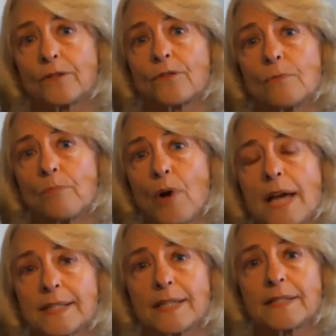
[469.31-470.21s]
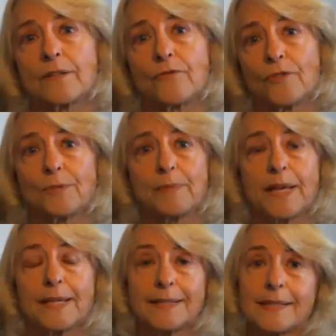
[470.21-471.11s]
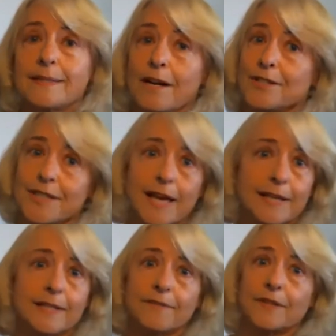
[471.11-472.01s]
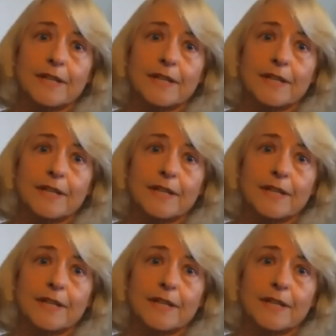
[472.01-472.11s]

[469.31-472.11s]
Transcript: through the process in the first place is our scientific